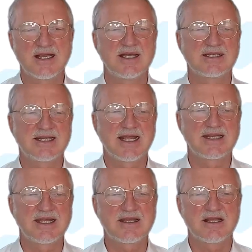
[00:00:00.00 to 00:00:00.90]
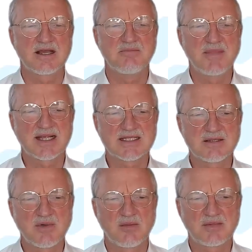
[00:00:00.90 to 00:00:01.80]
setting the
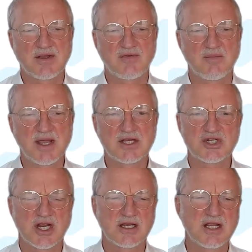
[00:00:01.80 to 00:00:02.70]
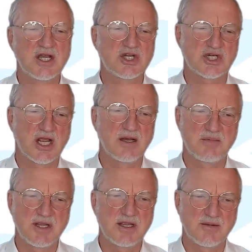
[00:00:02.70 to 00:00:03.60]
maximum deformation shall
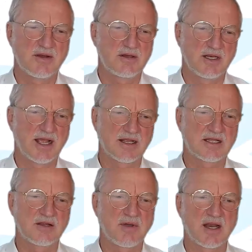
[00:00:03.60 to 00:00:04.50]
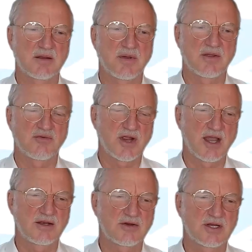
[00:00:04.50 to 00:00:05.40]
be length divided by
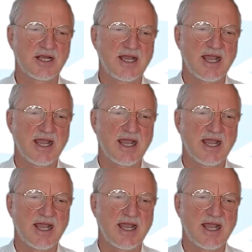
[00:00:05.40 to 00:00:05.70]
300,